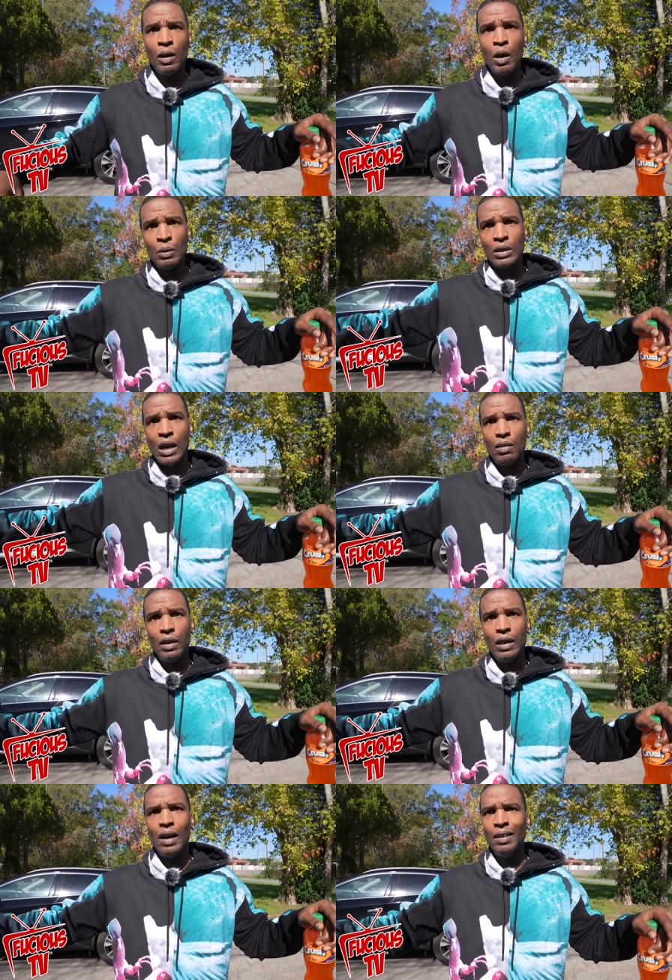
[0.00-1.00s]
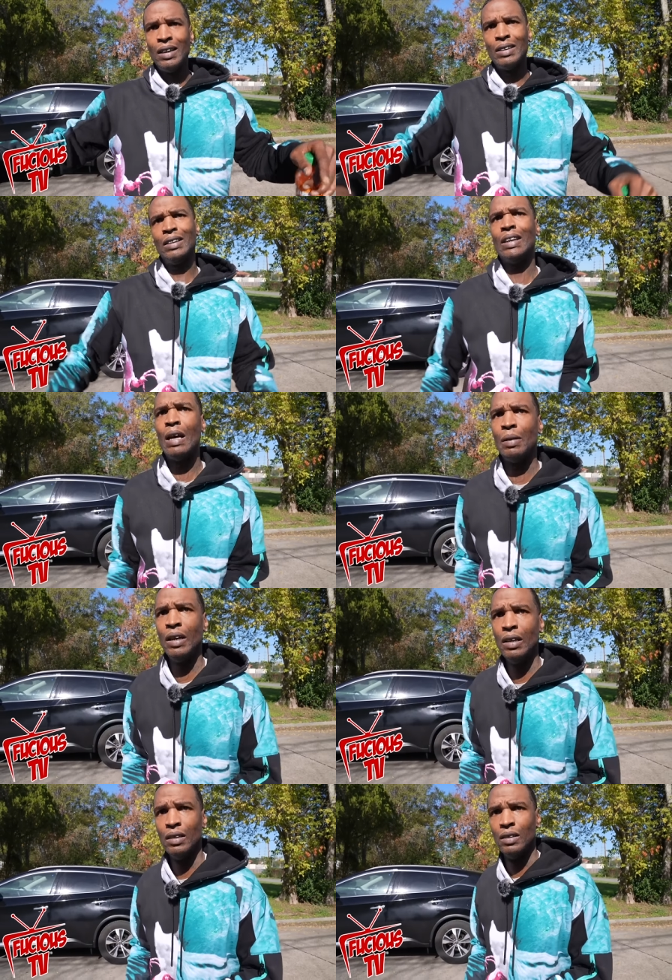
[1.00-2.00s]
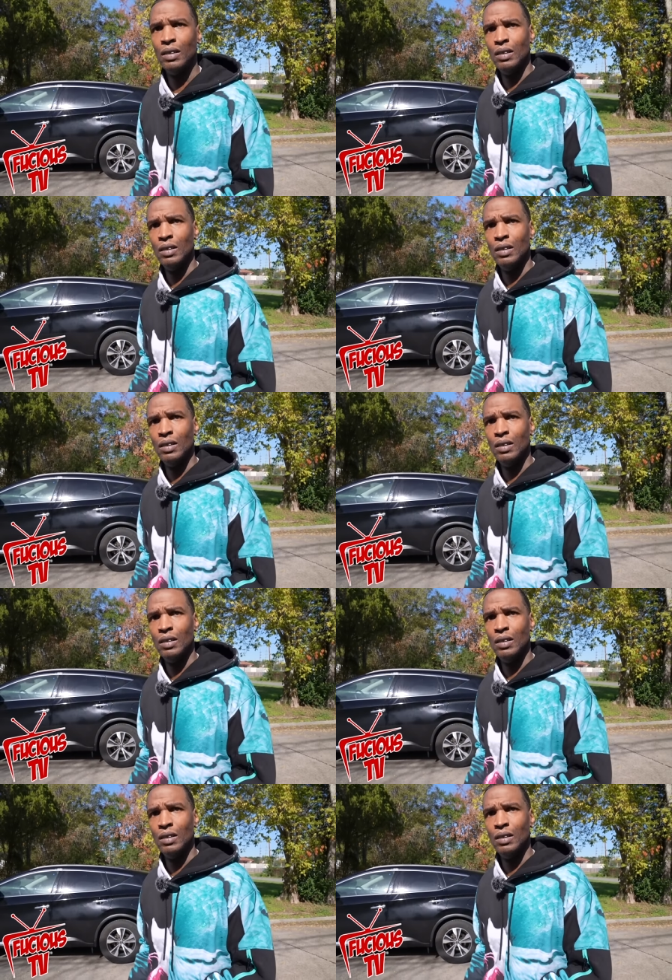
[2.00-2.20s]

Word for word: homicide rate down, niggas will stop killing.